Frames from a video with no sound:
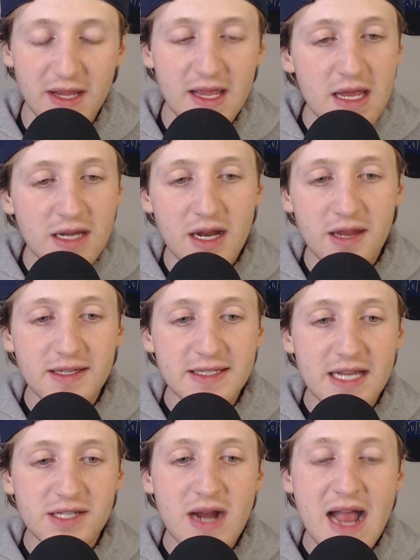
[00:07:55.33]
None of these guys
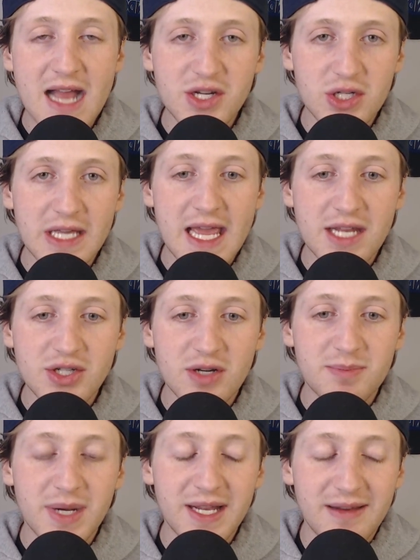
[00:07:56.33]
are actually injured,
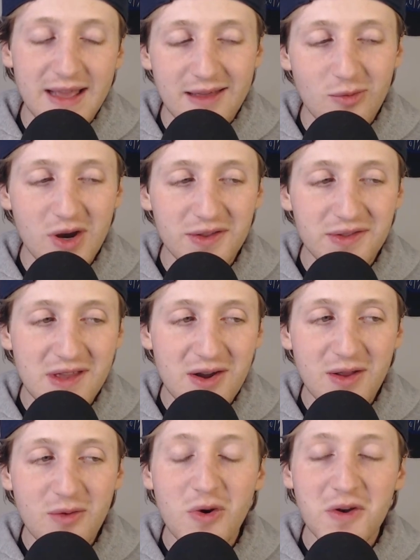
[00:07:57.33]
but worth noting,
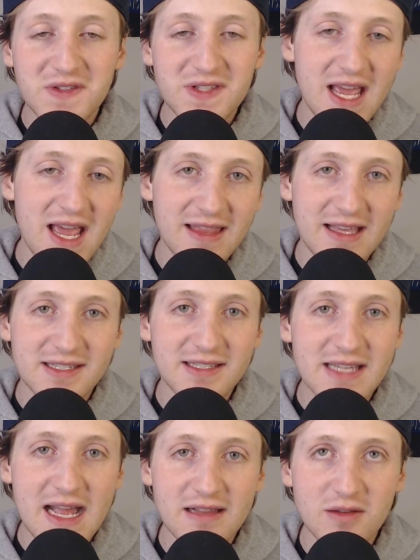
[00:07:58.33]
worth saying, that's
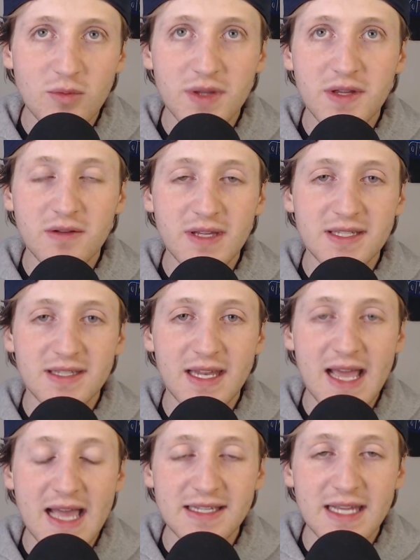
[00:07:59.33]
exactly what they're listed
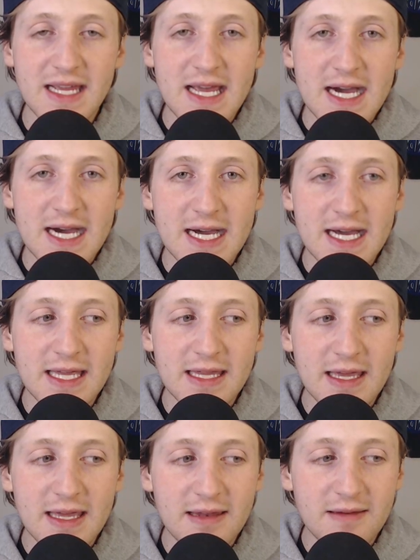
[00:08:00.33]
as,
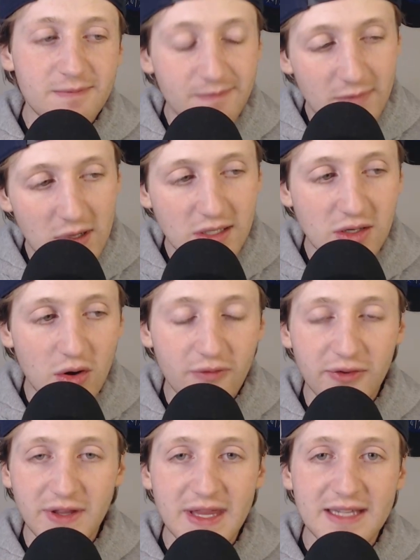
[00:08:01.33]
and hopefully
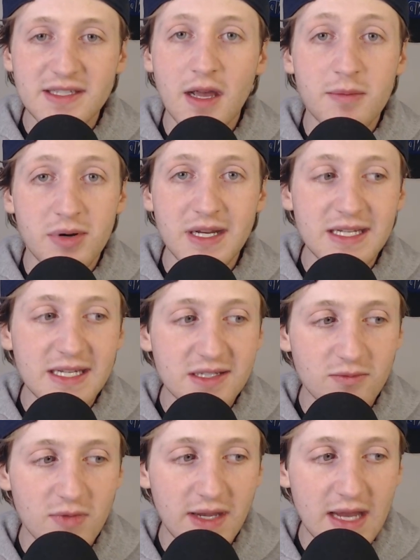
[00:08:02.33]
that's a pretty decent
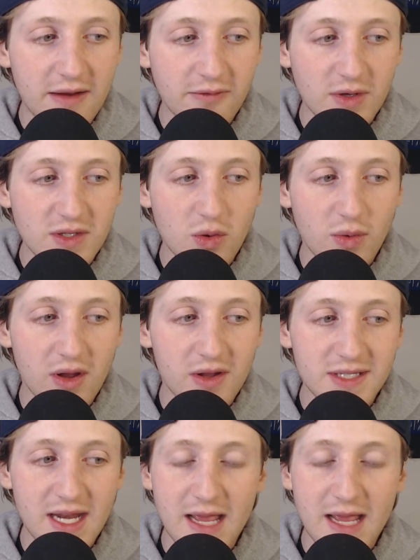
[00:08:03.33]
rundown of what is going on tonight.